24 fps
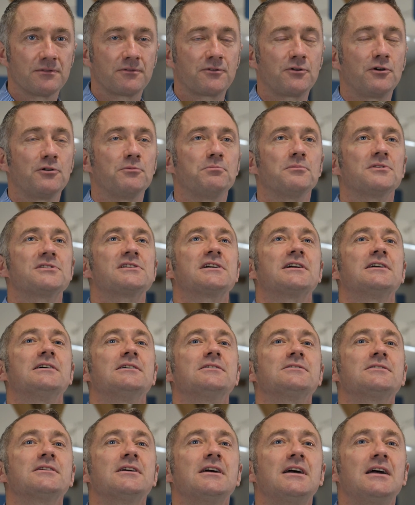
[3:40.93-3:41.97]
of crude
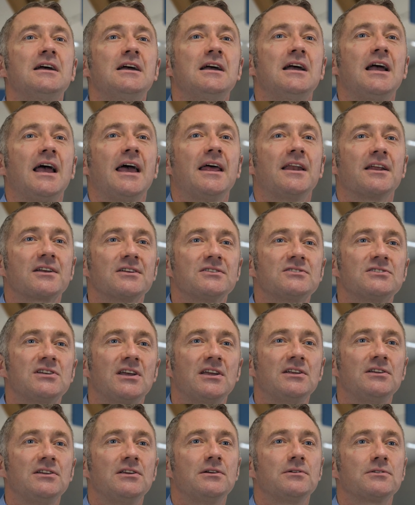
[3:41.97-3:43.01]
materials in a
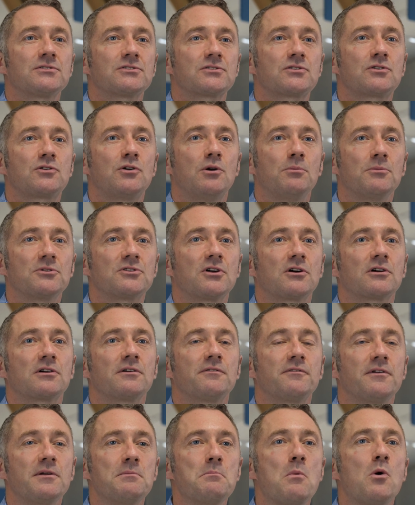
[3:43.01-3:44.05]
continuous
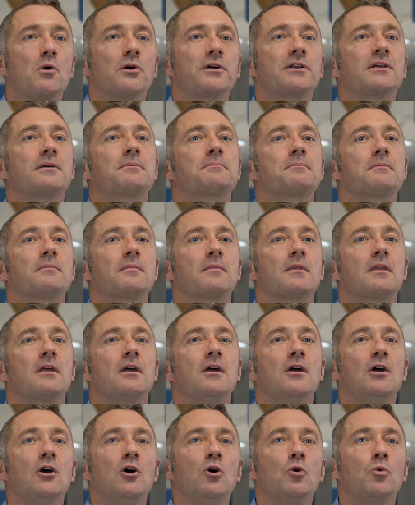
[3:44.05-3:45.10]
chromatography mode.
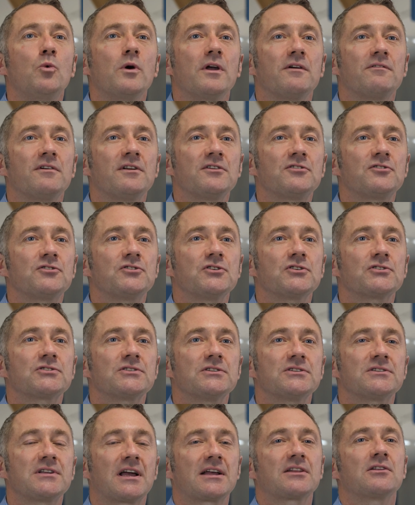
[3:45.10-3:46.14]
We have introduced
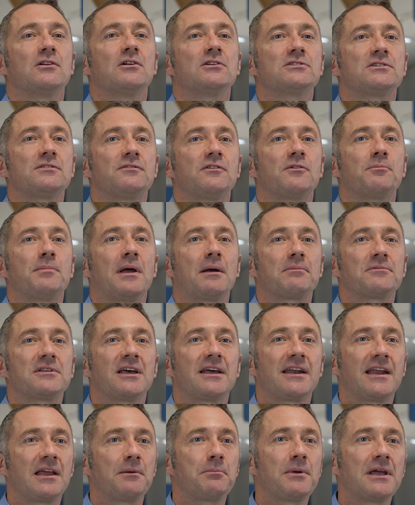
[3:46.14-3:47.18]
this technology for
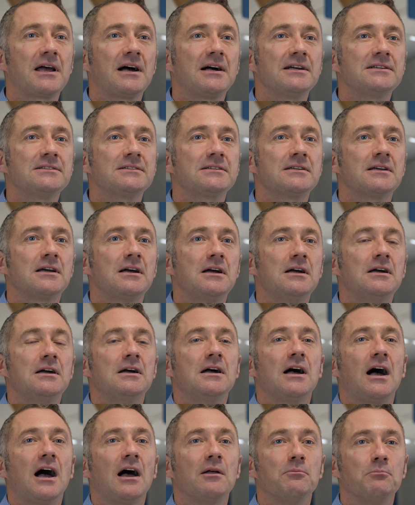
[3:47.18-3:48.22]
peptide APIs
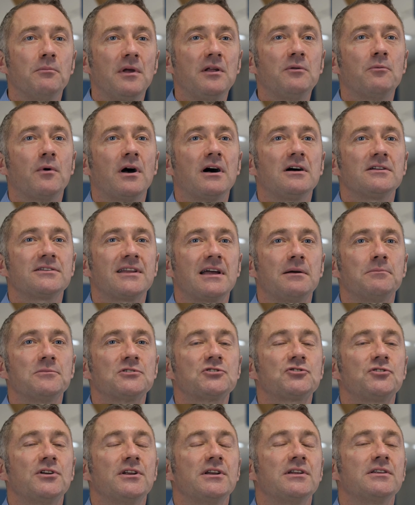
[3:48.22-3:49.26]
and meanwhile
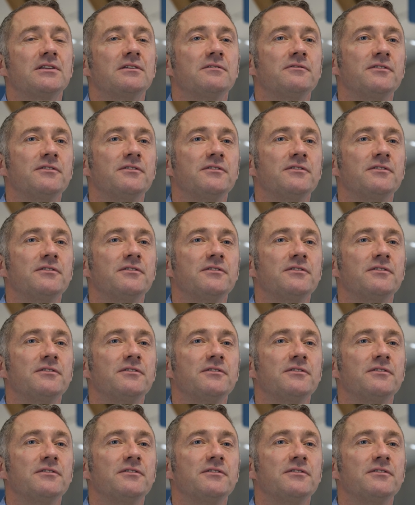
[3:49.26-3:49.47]
demonstrated the